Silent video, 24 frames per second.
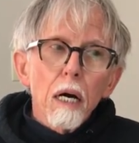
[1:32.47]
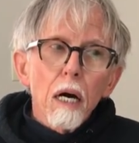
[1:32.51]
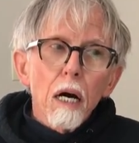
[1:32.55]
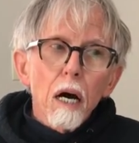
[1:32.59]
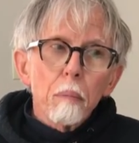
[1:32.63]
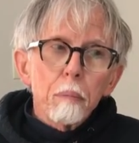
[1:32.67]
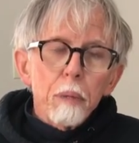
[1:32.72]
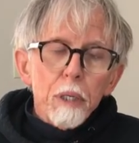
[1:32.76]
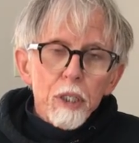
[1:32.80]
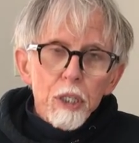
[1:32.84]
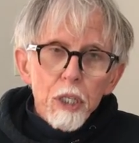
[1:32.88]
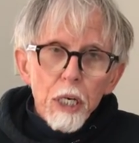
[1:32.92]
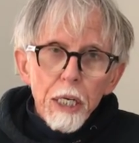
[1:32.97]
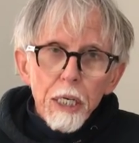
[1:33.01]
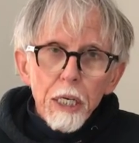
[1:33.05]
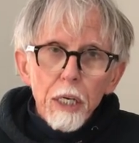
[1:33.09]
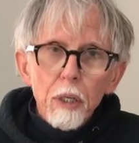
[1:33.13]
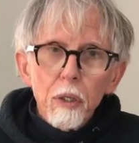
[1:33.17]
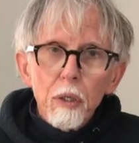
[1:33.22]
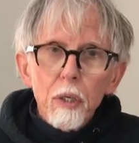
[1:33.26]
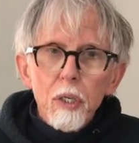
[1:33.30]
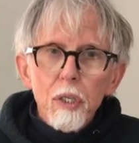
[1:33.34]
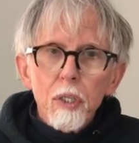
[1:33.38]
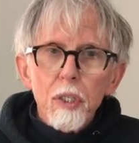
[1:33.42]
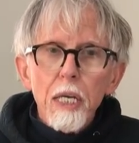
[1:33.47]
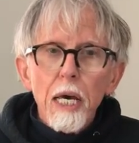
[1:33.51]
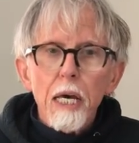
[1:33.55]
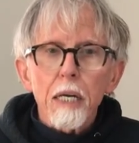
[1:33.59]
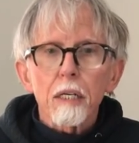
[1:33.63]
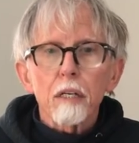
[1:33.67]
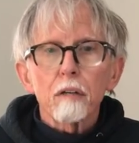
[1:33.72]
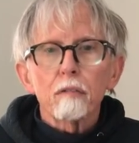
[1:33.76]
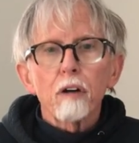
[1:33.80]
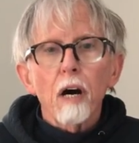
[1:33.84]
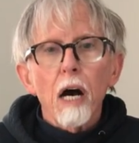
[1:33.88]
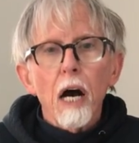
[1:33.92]
a particular
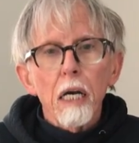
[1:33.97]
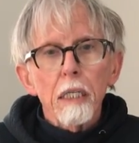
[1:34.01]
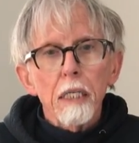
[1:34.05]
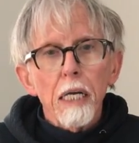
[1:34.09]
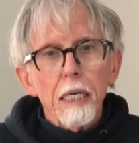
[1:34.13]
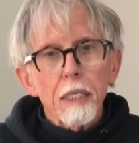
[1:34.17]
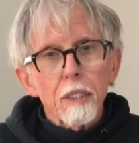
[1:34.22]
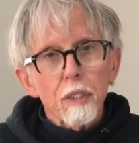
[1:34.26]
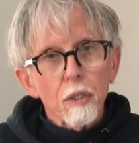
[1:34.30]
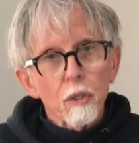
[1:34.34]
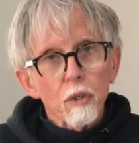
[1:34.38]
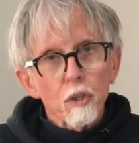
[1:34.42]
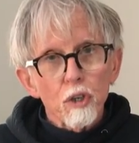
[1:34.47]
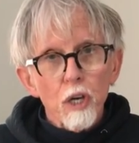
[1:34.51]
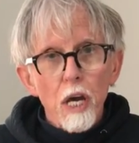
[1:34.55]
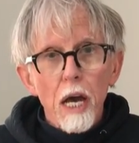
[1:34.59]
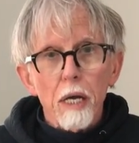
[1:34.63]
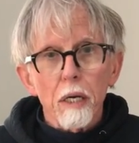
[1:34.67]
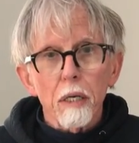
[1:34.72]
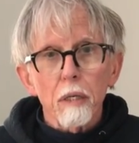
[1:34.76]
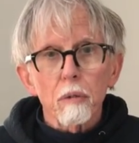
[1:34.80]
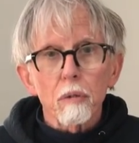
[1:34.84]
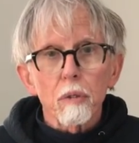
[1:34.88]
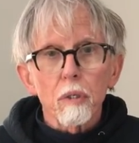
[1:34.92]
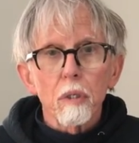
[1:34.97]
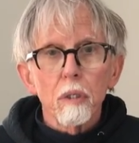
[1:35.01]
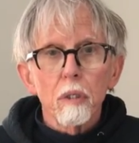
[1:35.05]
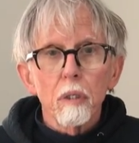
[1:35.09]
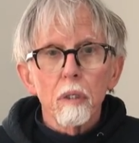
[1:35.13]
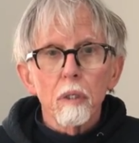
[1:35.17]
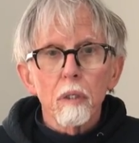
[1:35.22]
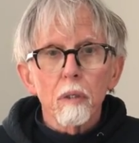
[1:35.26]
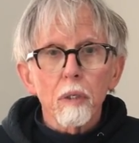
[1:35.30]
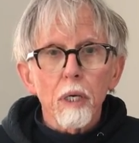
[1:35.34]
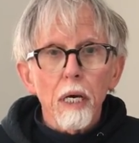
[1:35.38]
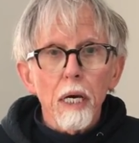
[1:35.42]
set of highlights and shadows,
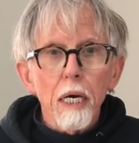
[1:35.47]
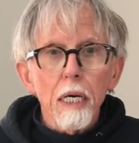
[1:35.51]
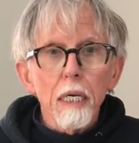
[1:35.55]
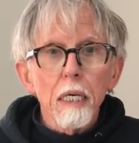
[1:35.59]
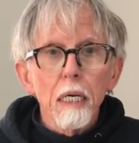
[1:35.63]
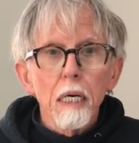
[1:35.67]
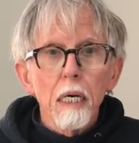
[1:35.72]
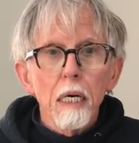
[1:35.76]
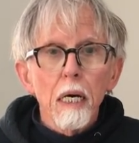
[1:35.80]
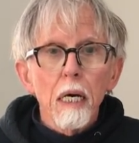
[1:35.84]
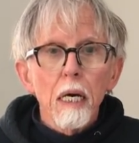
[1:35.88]
okay?